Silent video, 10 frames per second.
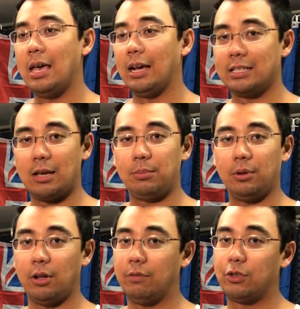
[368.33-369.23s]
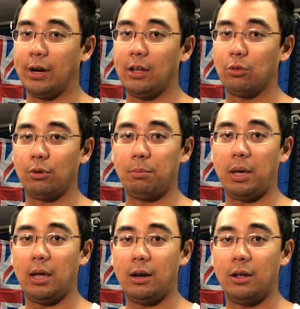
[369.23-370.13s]
example of training through the
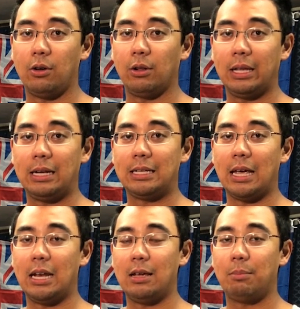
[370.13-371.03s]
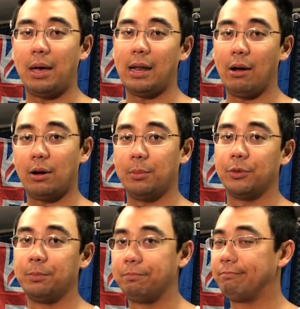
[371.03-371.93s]
pain, not leading to any bad outcomes.